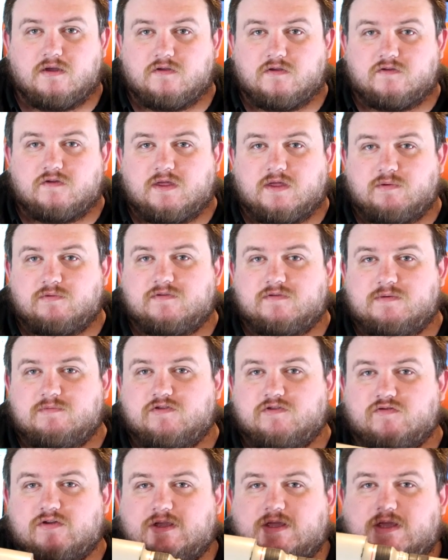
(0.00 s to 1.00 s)
So that was the
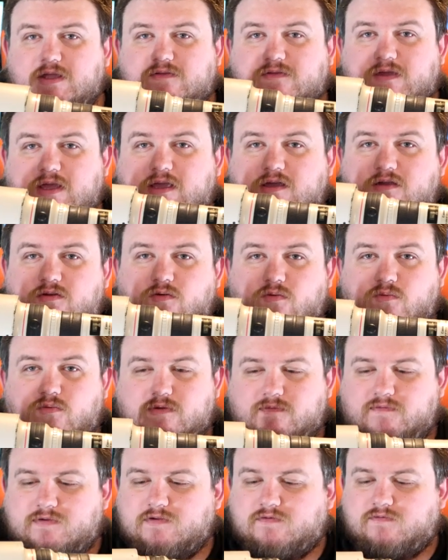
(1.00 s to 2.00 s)
imagery taken
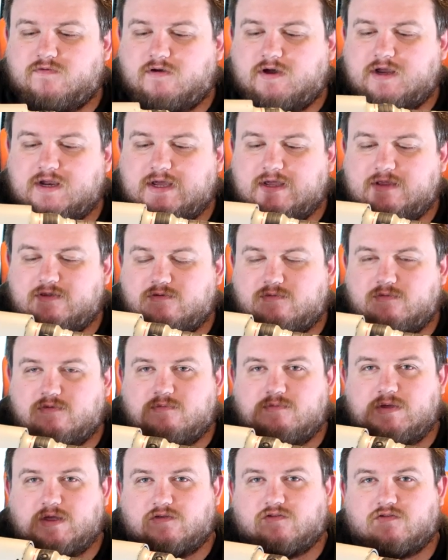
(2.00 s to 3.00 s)
with this very lens, with
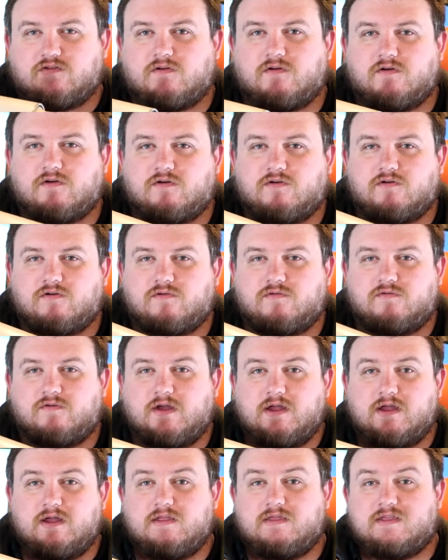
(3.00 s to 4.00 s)
a mixture of
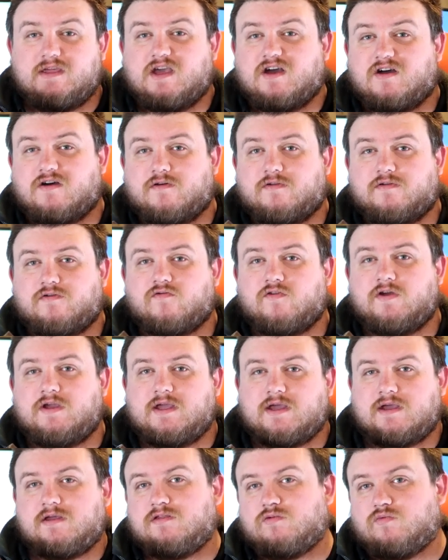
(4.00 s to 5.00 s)
the
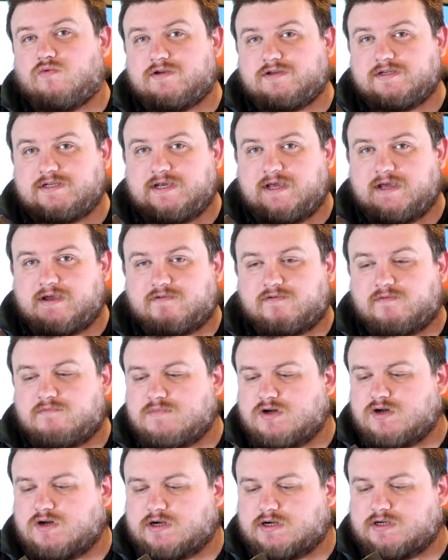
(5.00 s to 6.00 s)
R3 and the 1DX
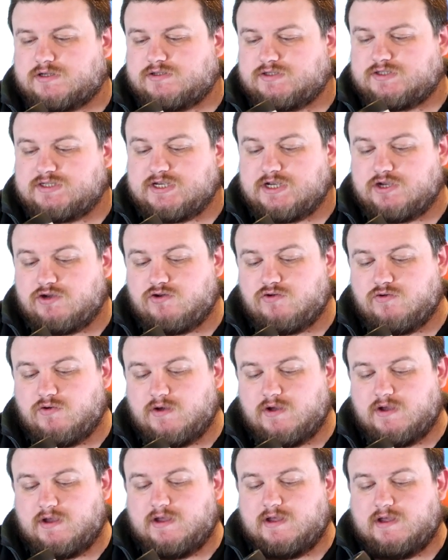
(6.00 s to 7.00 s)
Mark II.
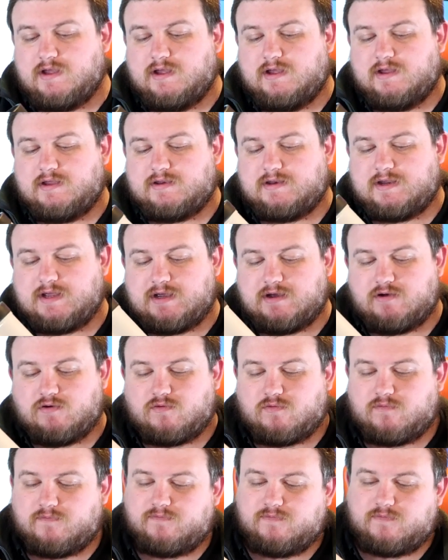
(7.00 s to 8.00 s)

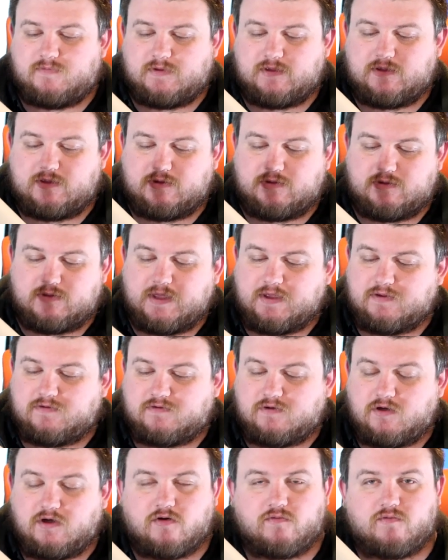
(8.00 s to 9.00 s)
Now, let's
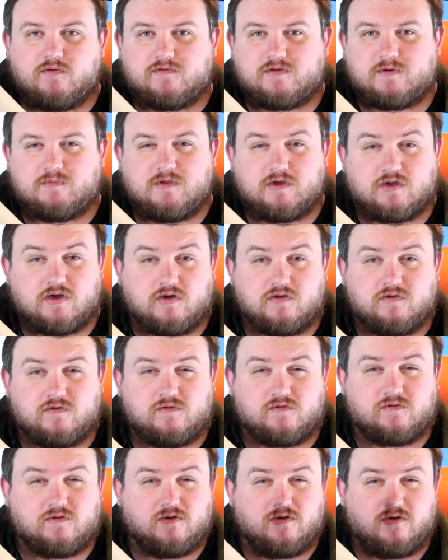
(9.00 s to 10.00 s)
start off with some of the
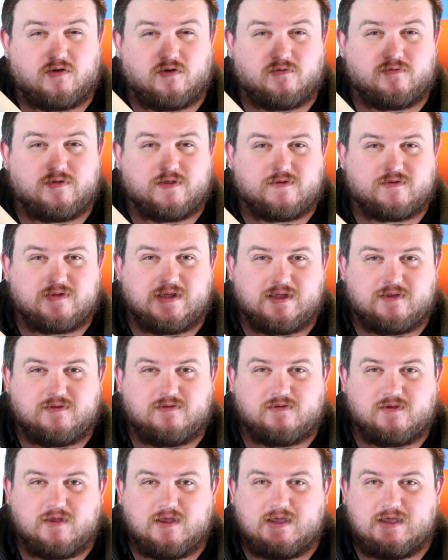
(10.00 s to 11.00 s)
cons of this
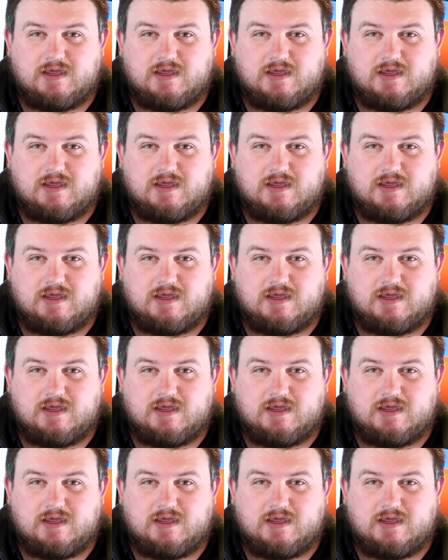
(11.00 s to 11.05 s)
lens.